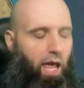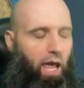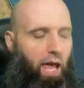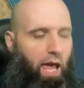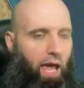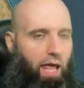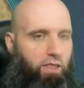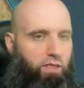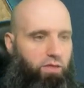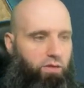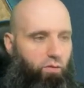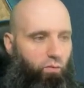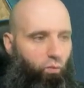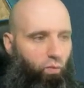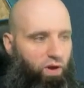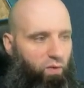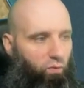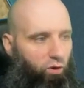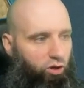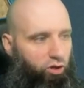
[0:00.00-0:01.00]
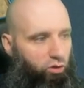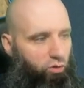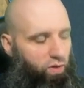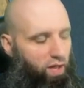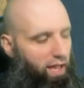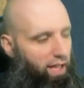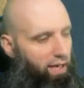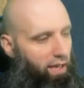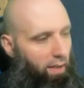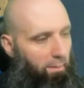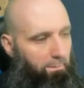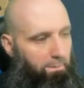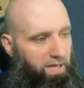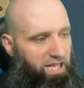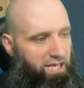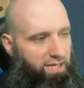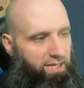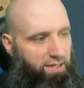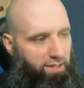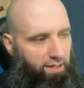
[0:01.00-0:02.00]
And we would do that
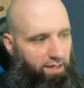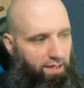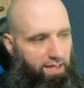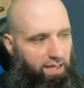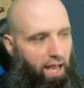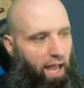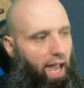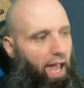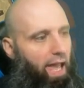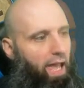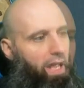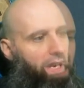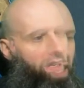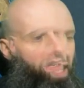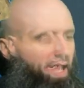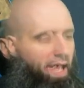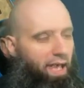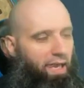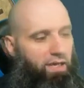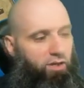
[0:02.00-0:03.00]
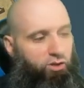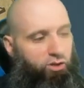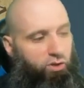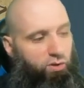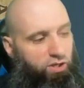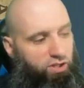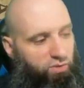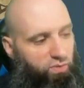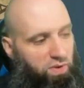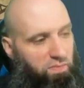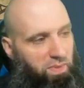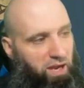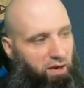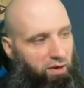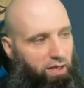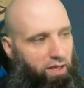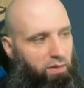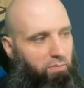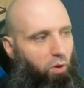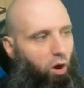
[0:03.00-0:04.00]
immediately. And, and as soon as we
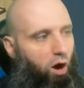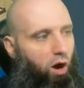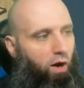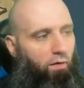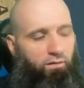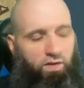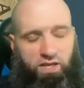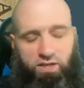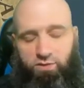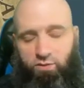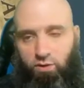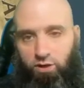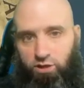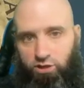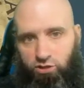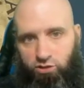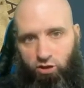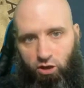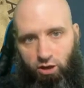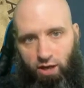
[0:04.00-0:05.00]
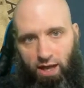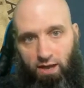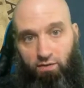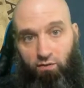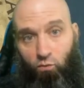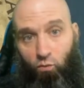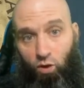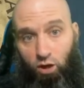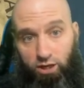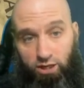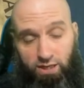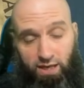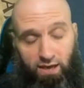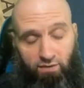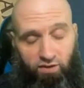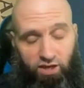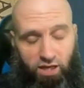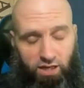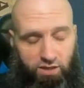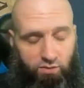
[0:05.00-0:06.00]
marry him off, he's going to start ha wanting to
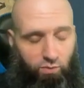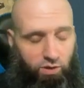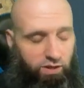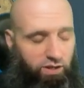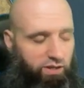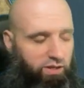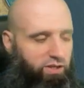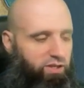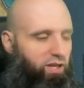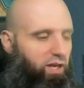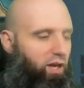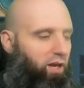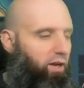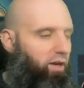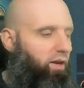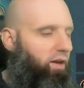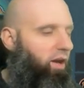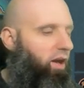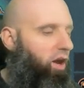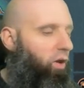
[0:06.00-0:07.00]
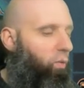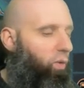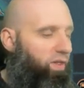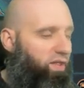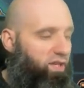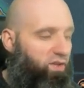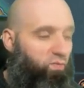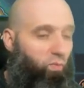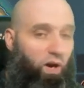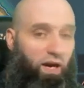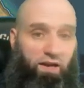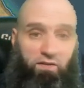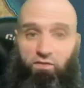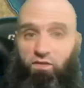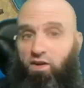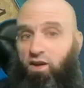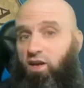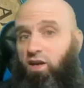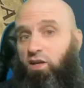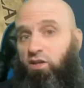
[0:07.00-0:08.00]
have kids with his, uh, with his wife.
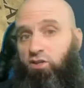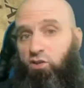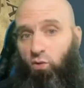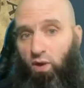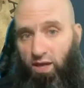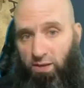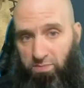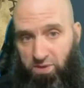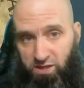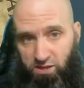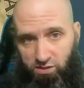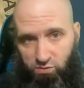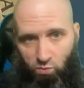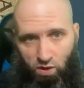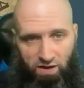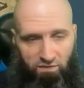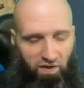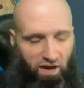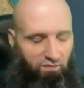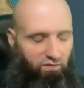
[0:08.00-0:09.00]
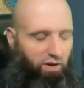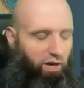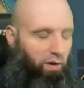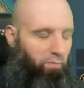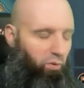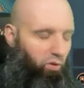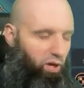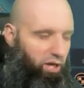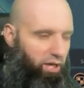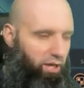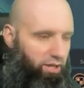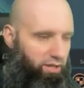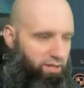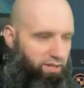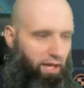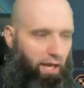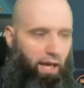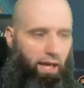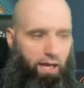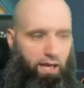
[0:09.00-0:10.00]
So him and his wife have a couple
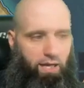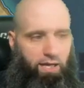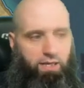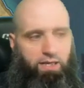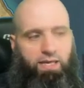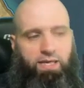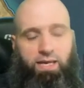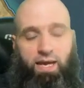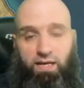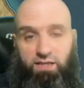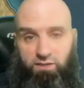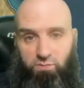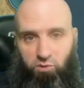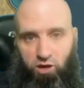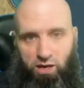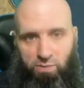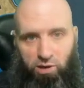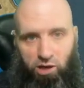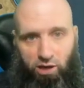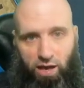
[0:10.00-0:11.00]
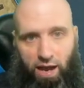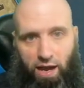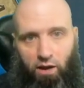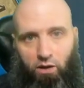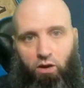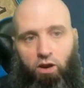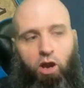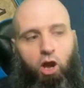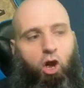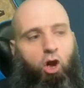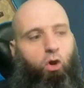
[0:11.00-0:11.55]
kids, and he has the primary heir.